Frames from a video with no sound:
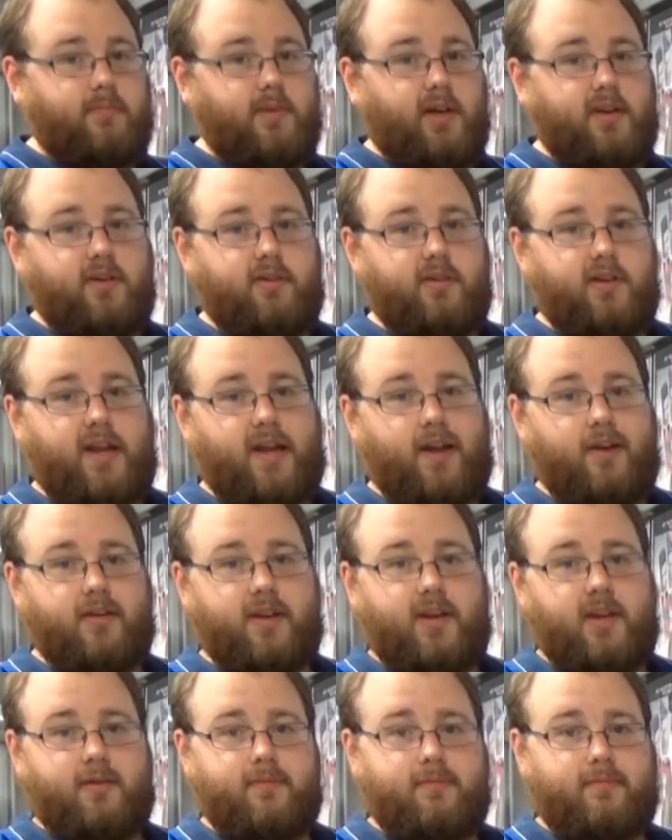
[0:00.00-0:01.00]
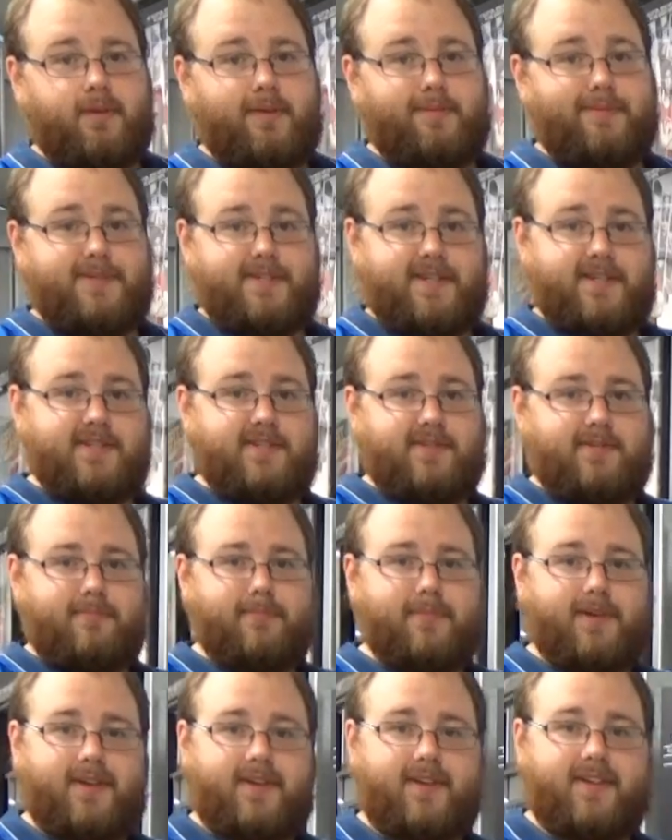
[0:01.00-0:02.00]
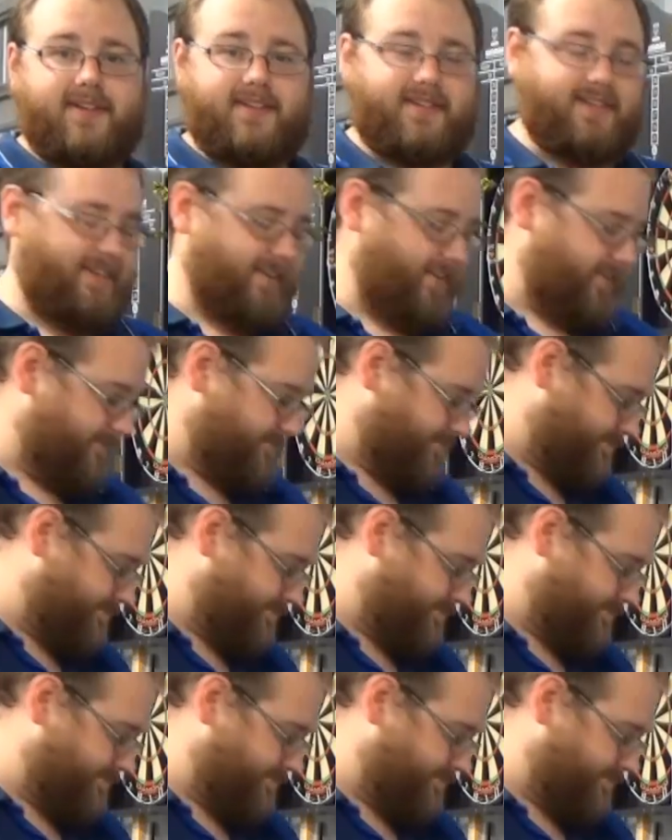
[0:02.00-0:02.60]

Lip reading: I don't know how it came in my possession, but it did.